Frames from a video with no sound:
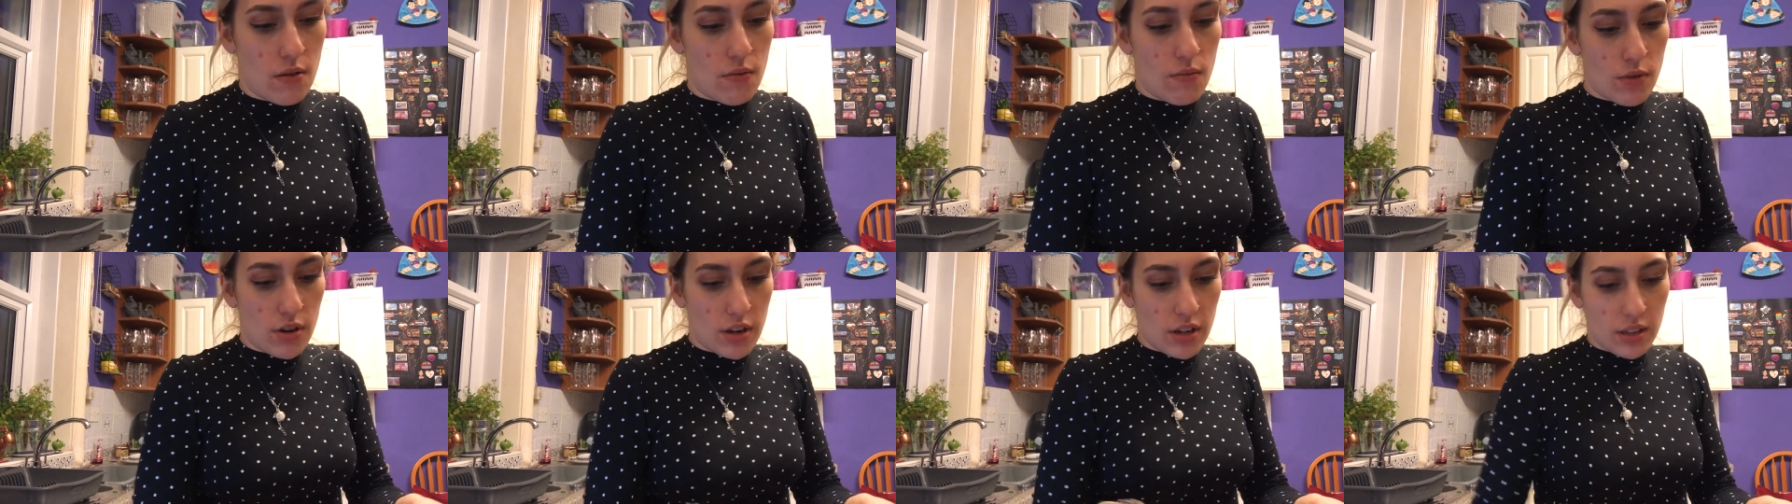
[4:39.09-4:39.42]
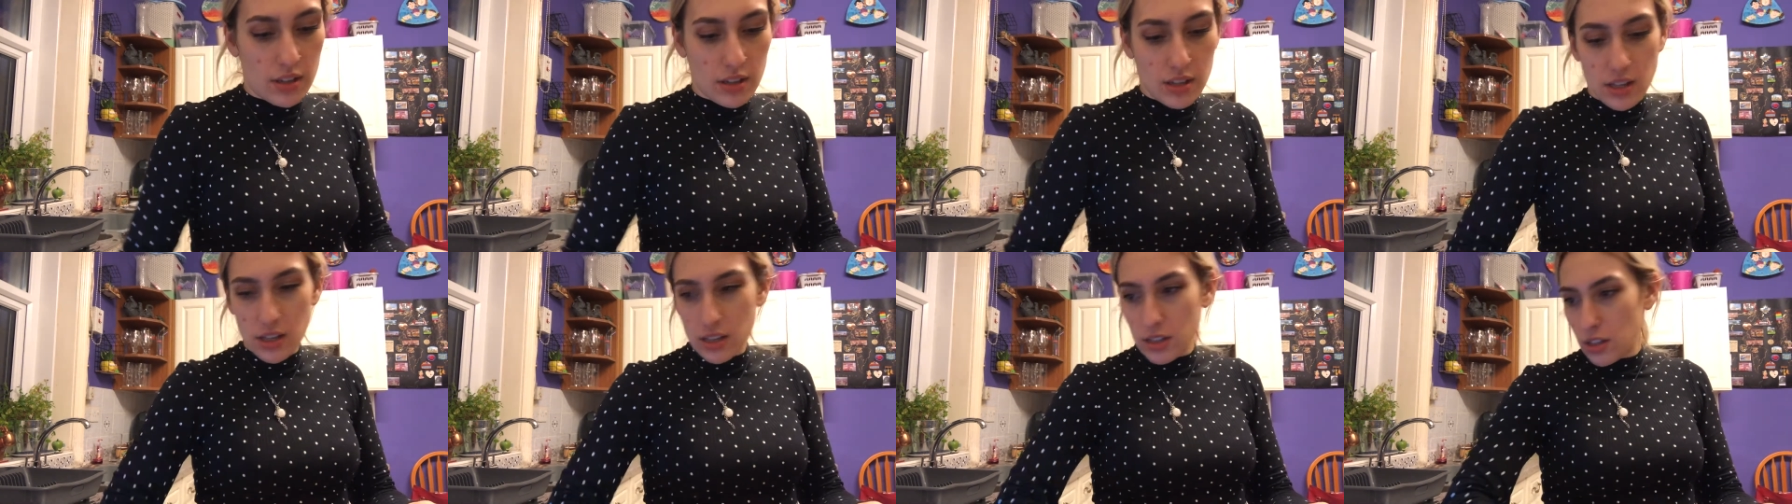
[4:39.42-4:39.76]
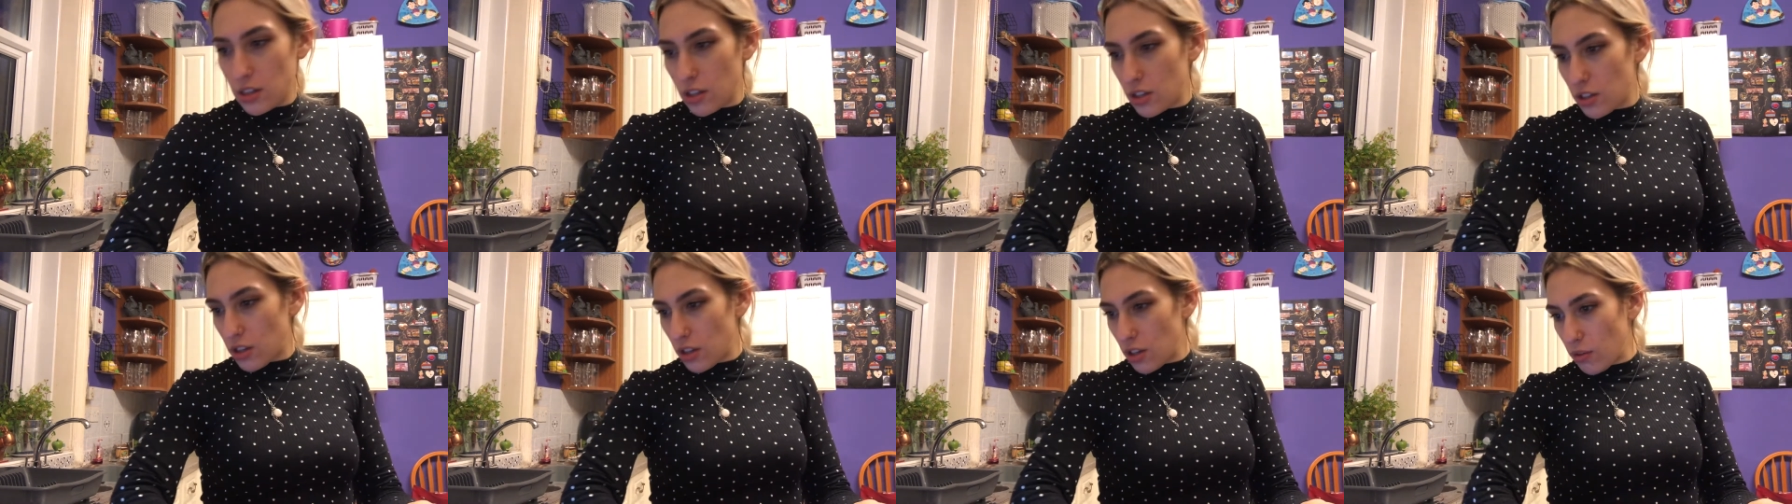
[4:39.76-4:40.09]
what it says
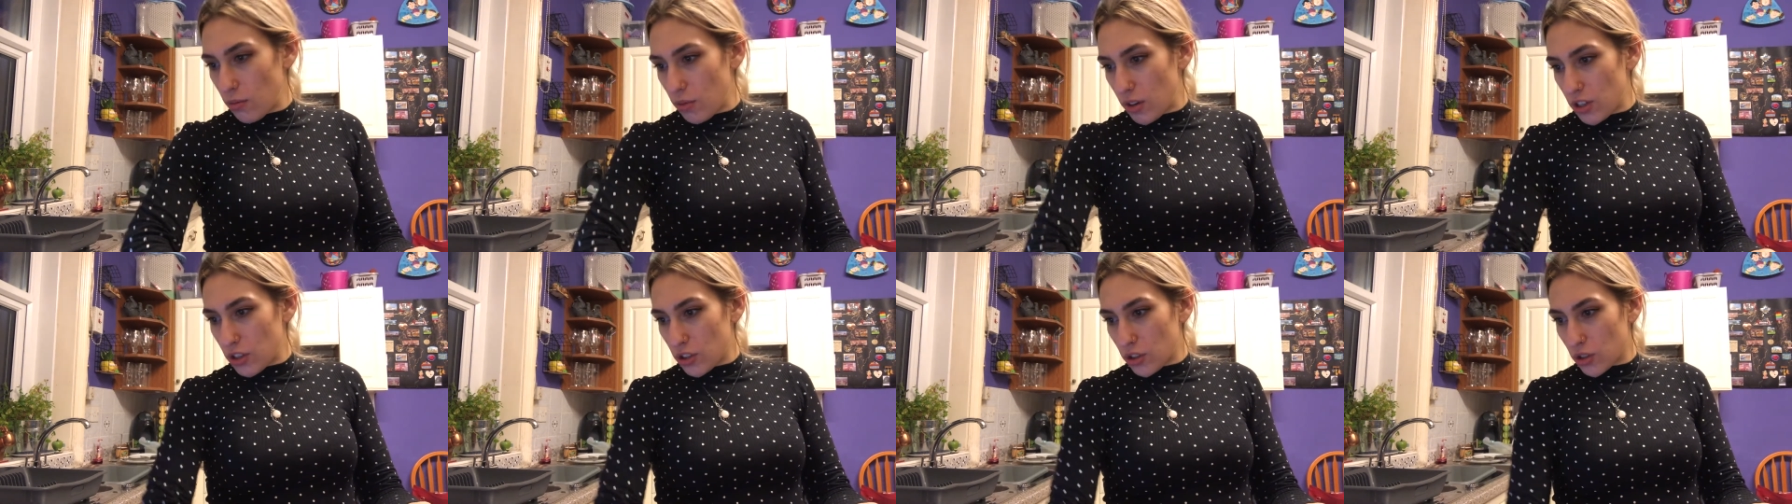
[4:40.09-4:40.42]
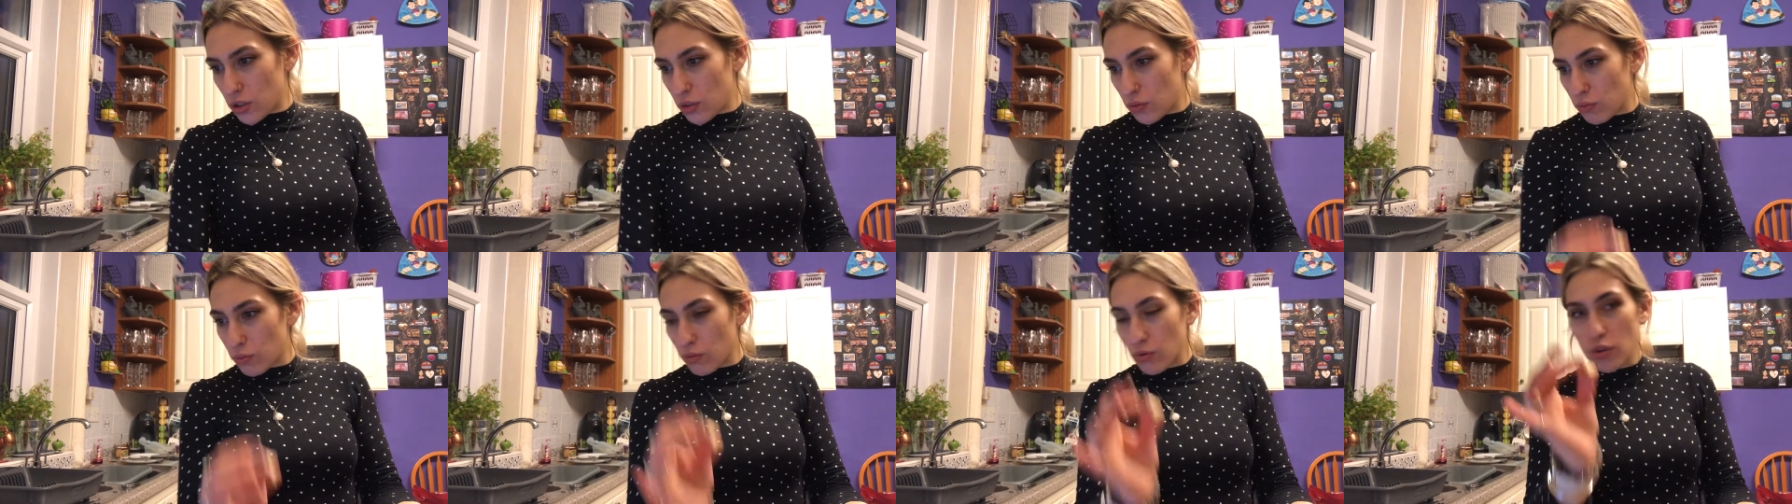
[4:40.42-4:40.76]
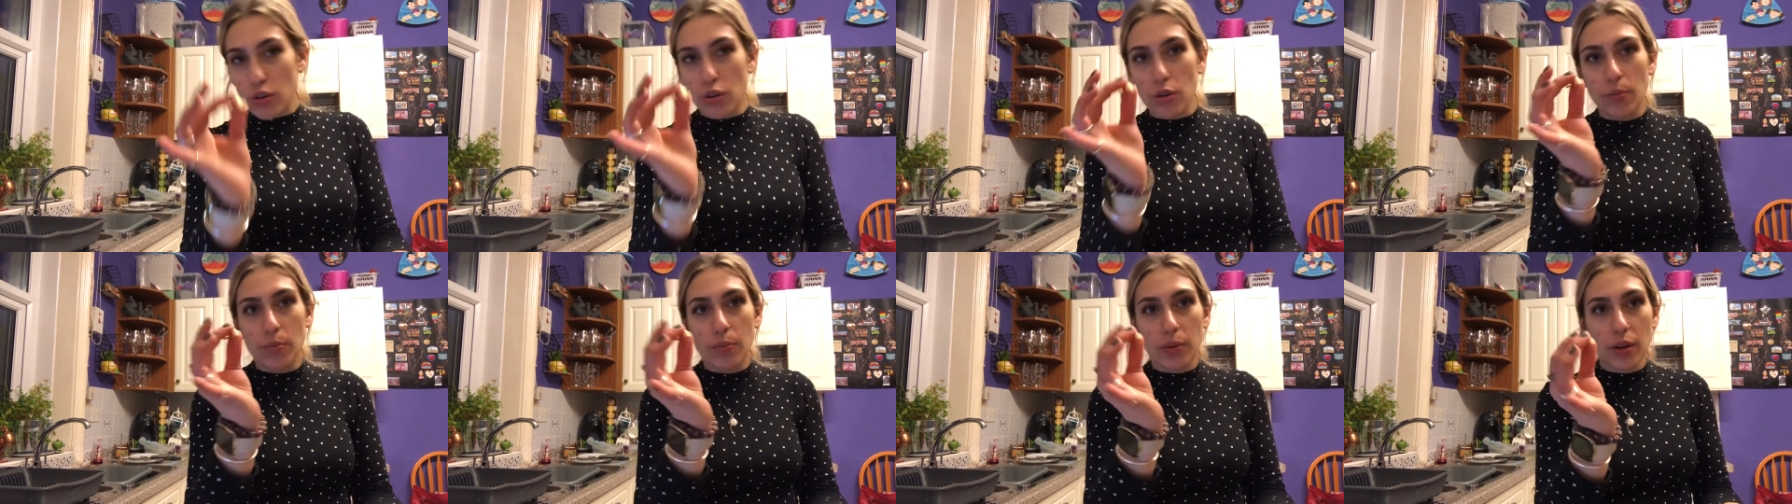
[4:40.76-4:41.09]
to do is just
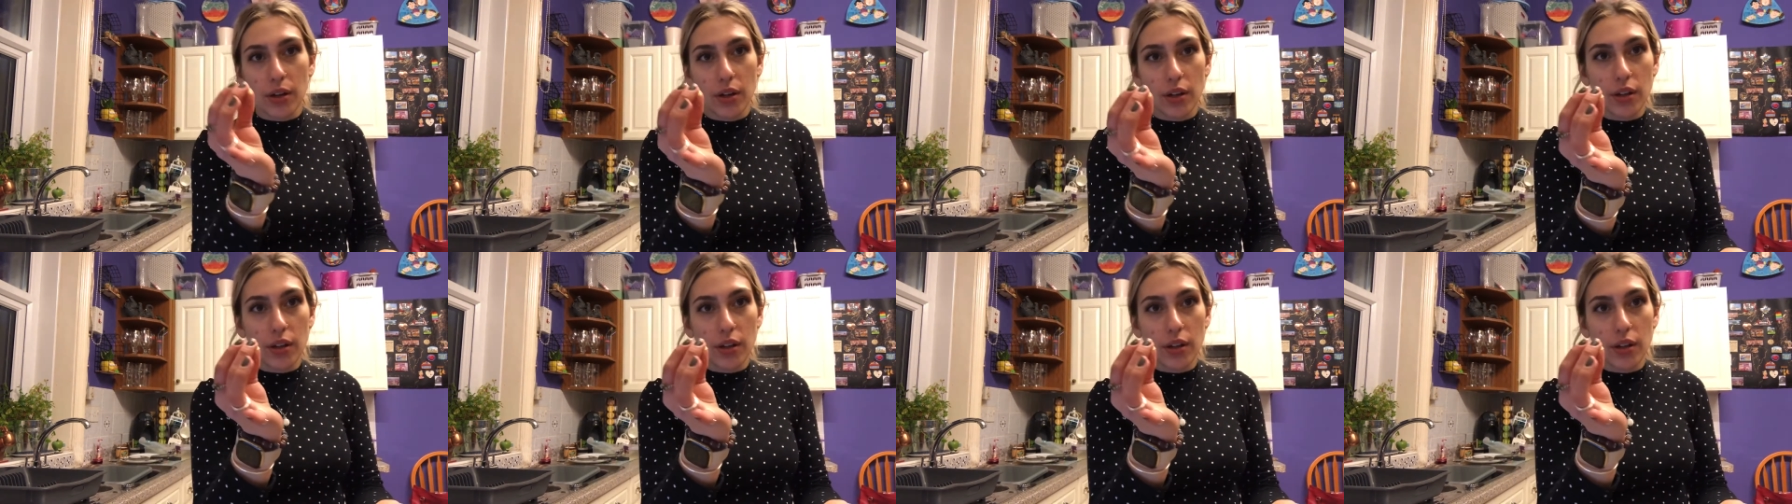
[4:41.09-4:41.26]
rub.